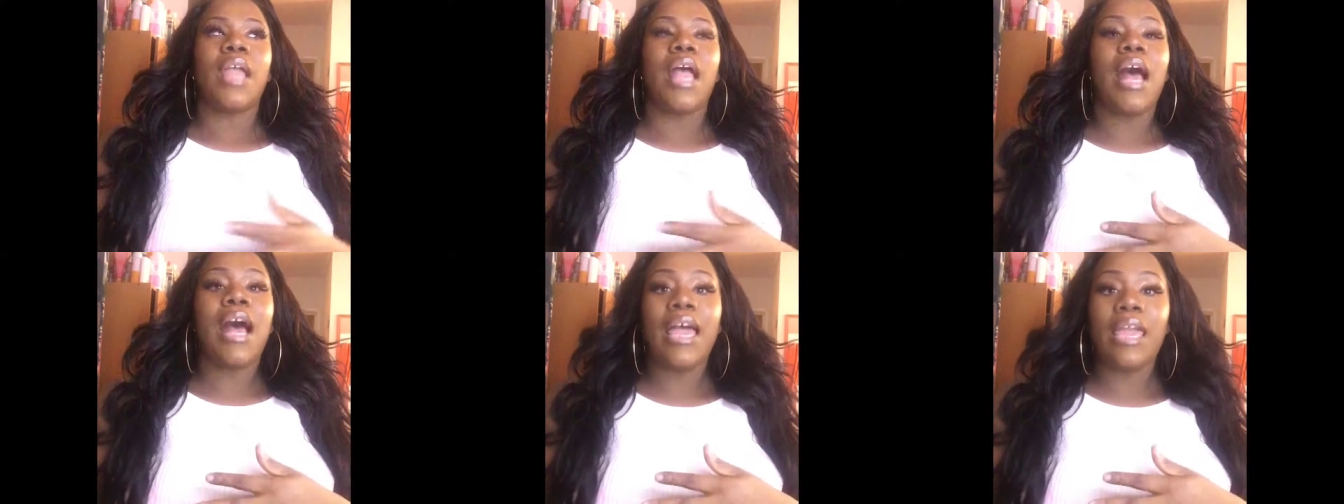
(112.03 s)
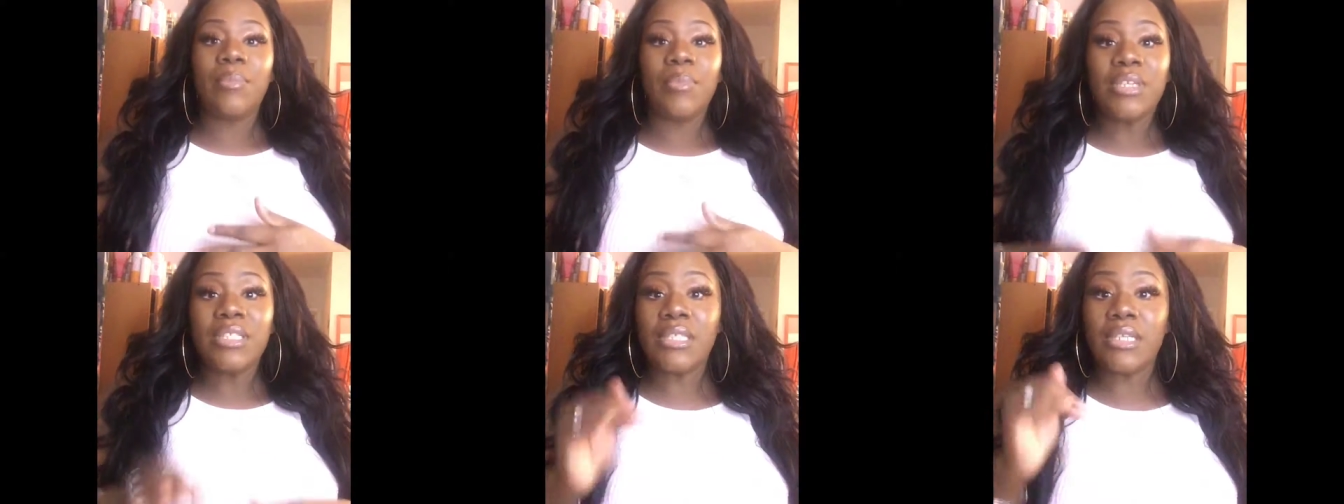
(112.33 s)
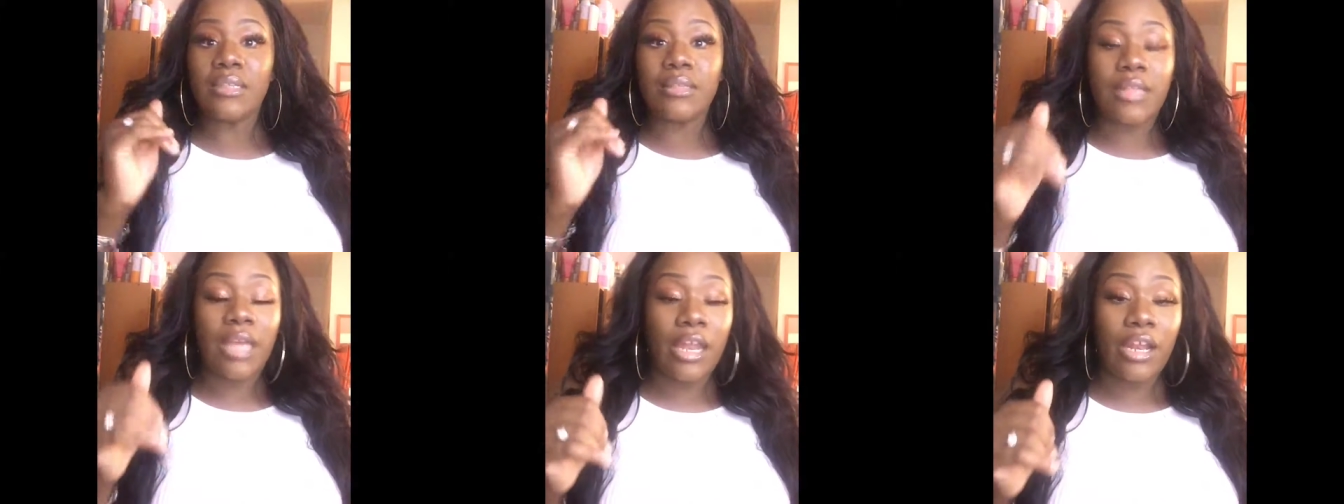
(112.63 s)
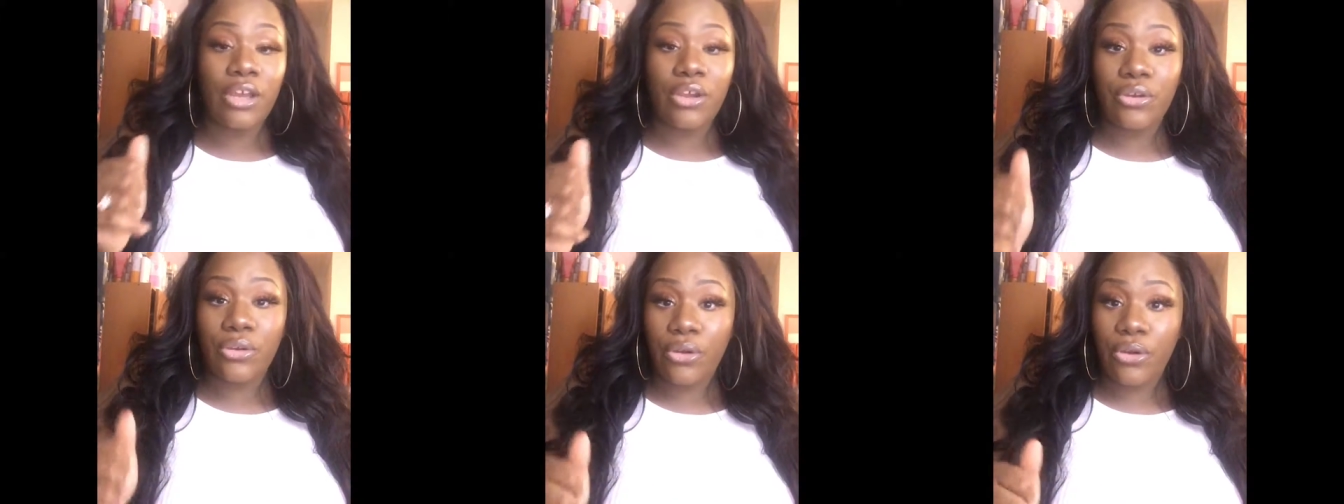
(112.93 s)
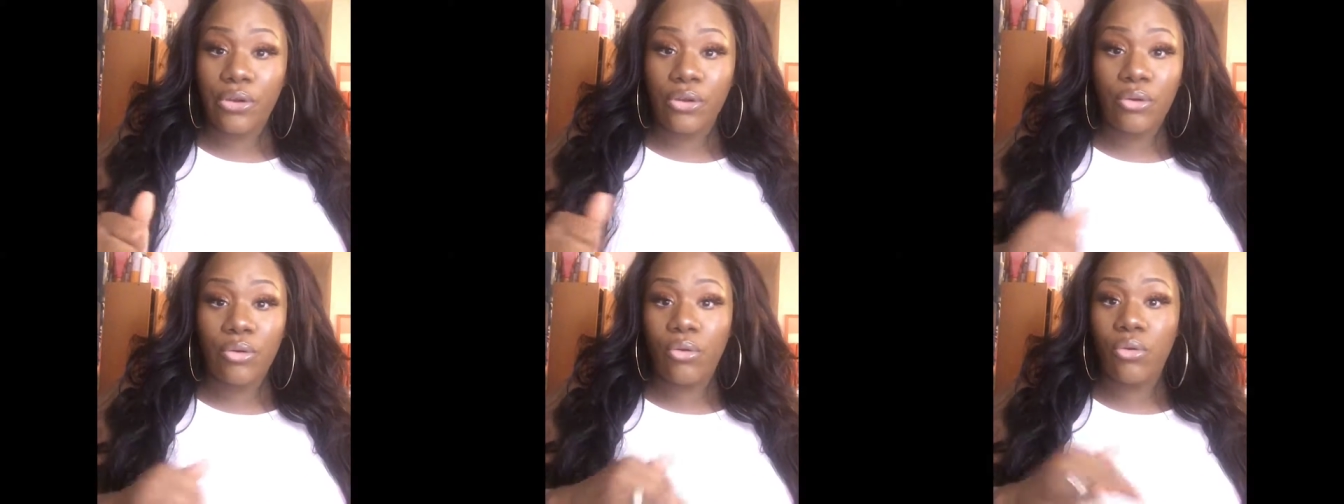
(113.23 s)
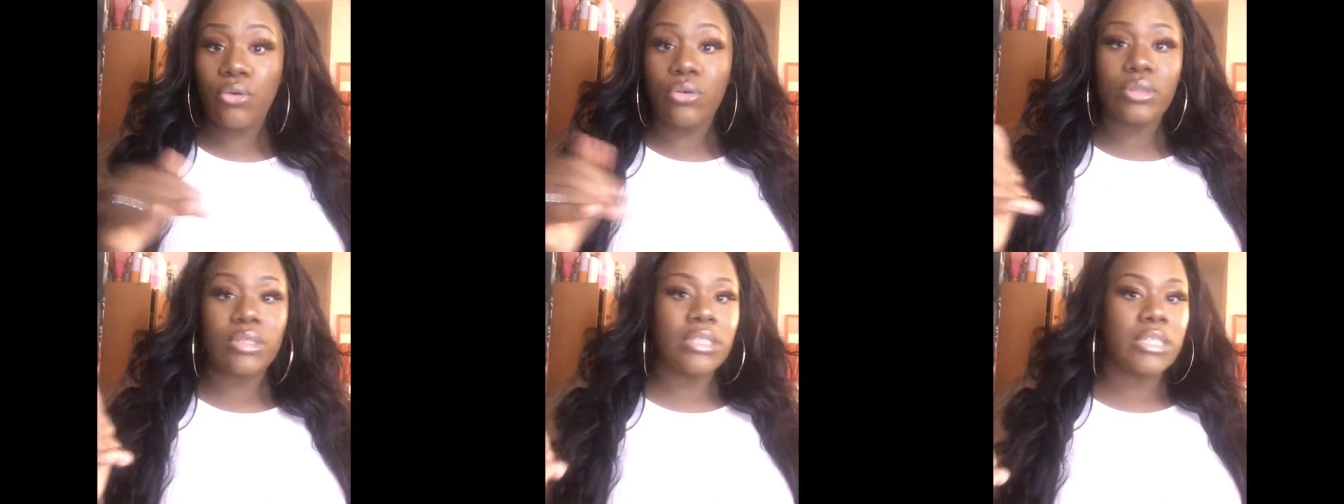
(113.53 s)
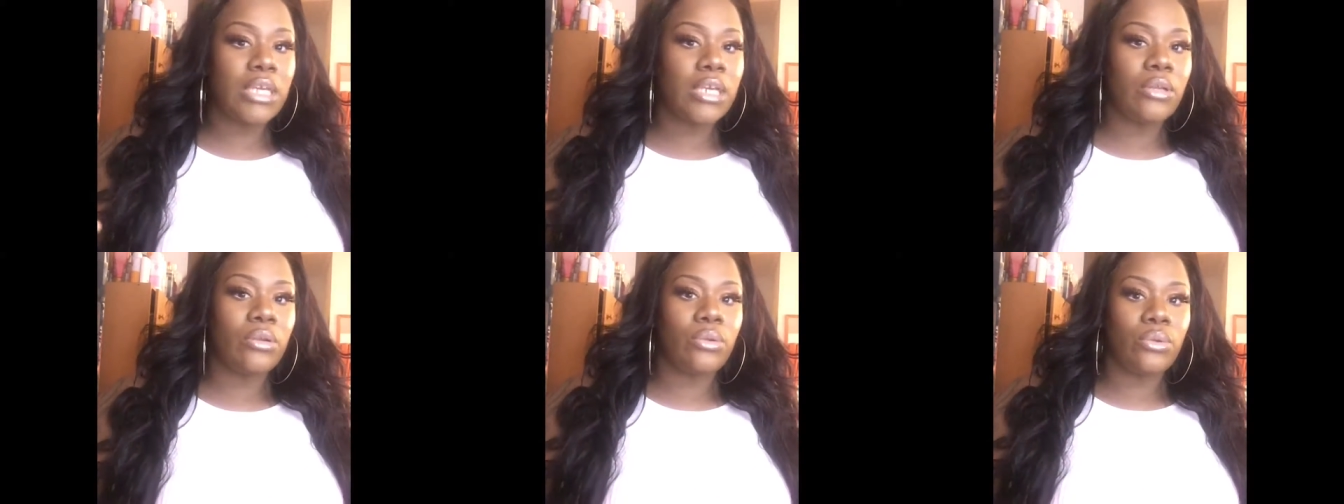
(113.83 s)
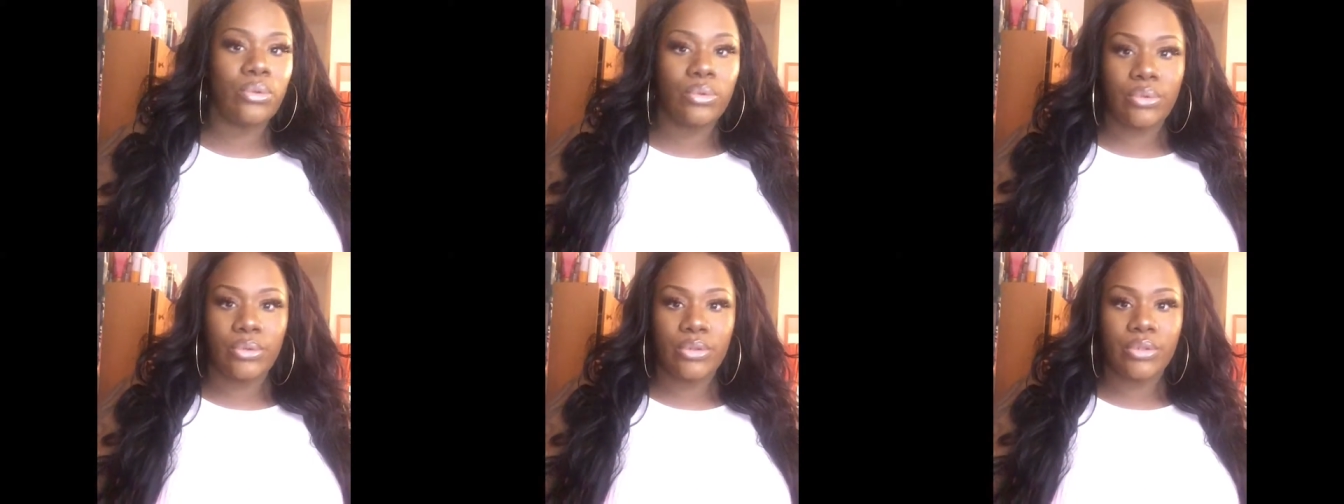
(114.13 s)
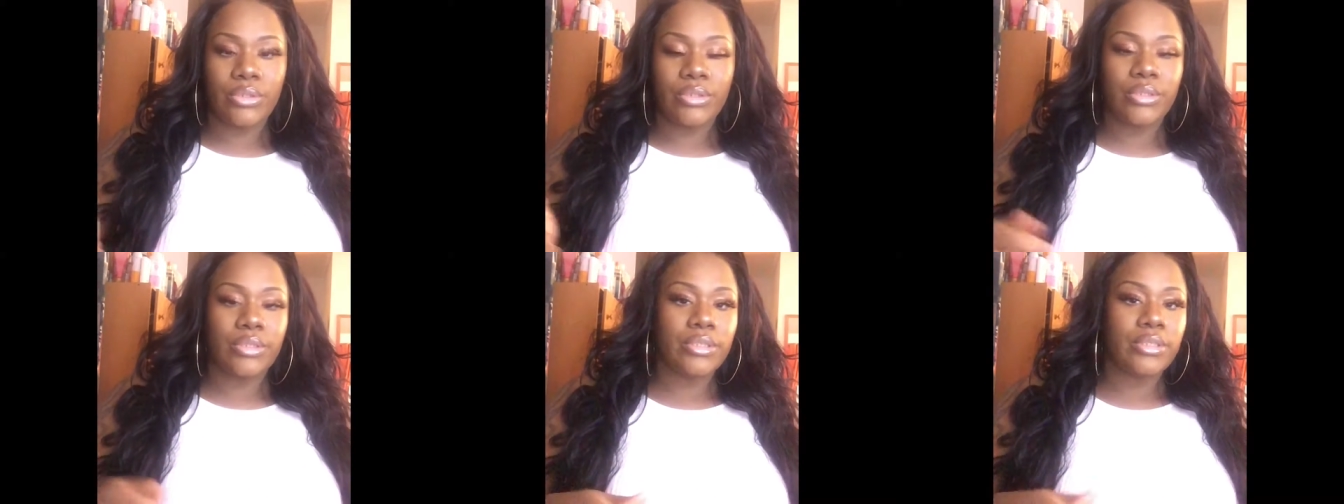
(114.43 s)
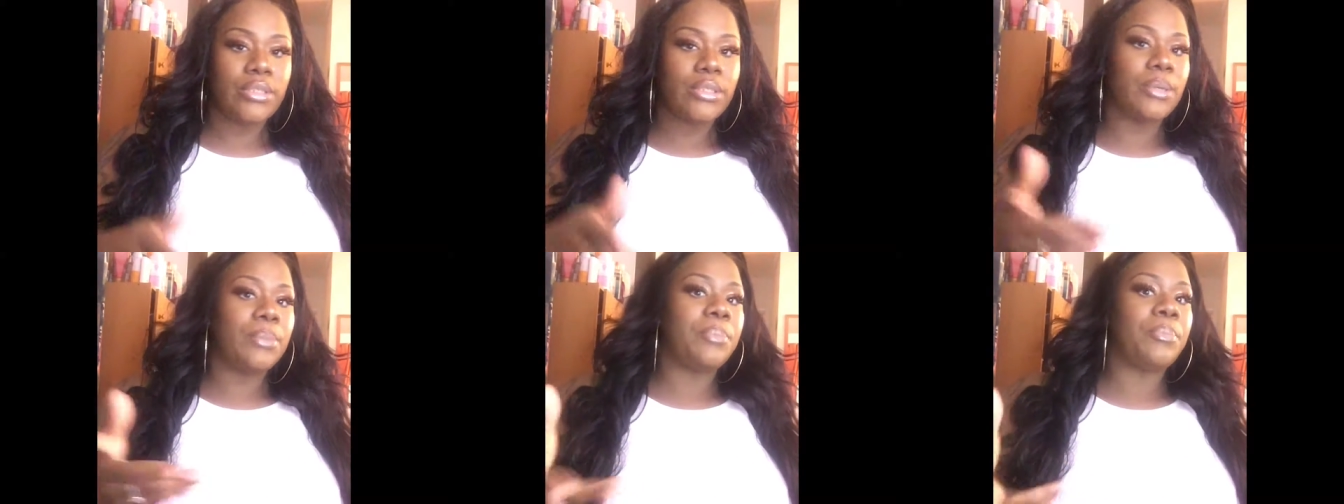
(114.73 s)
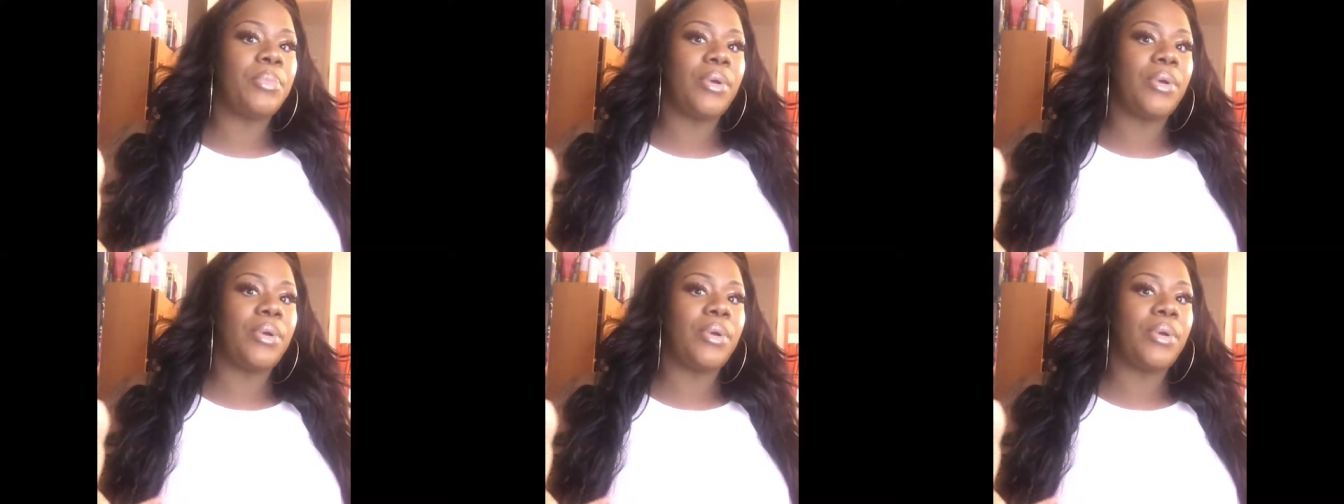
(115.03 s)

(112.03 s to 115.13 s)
I'm a synthetic girl all day long,